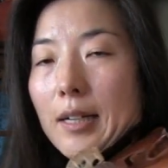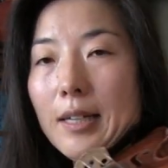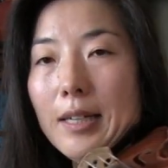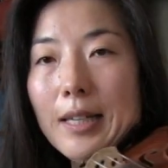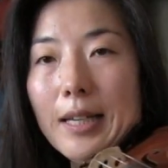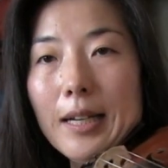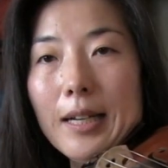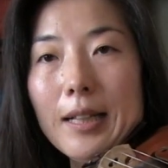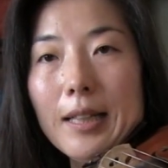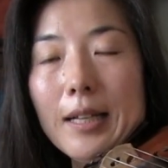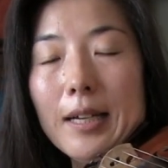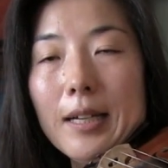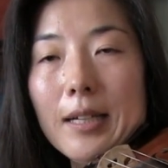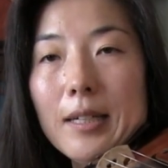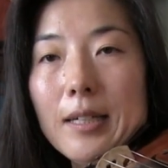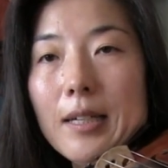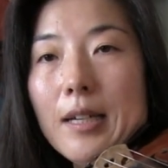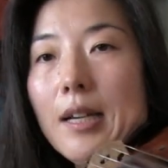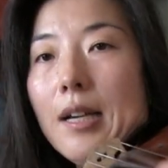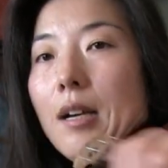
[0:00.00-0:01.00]
like that.
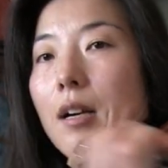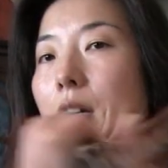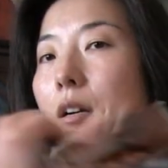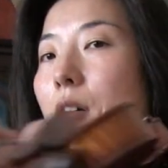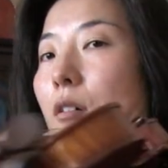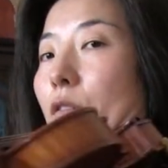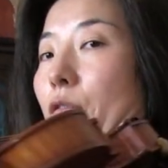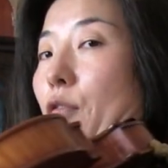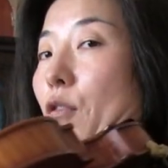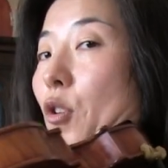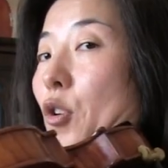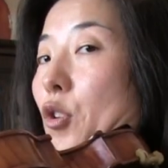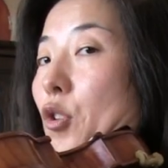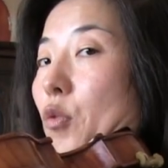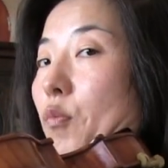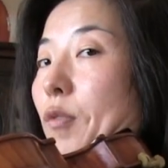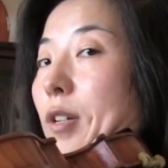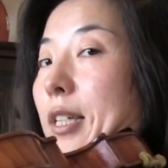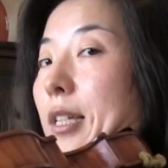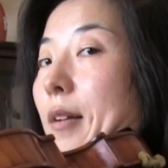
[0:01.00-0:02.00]
Of
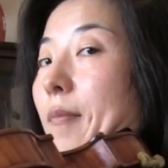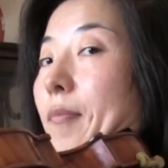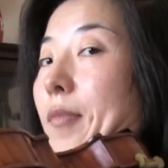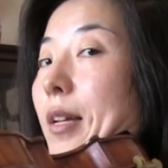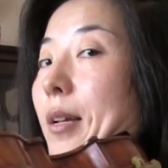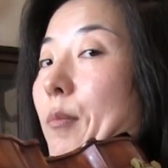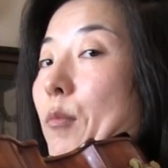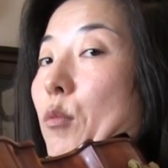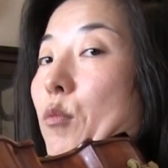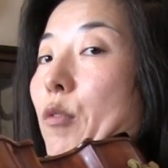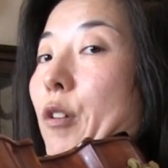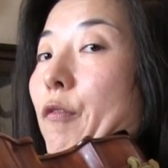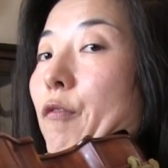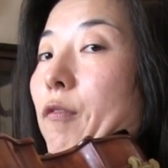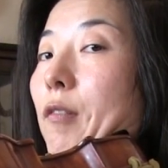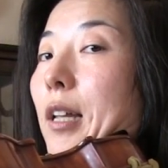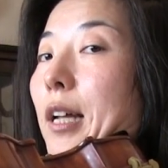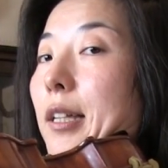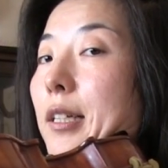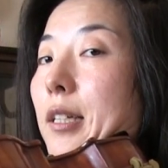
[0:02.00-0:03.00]
course, we sometimes we
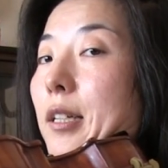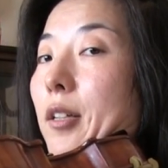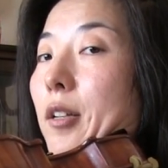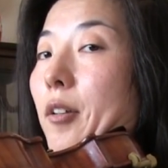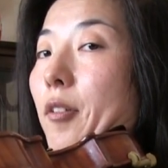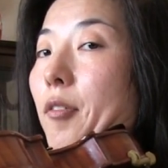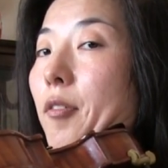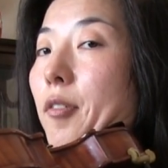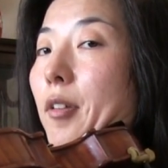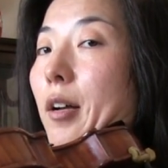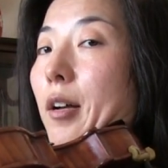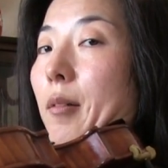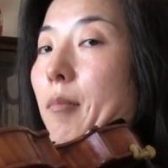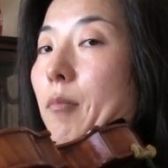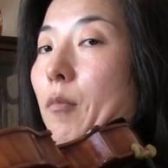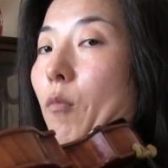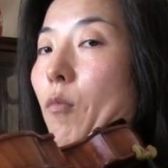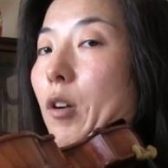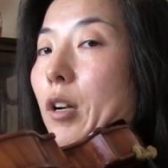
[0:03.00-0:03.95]
flatten the thumb,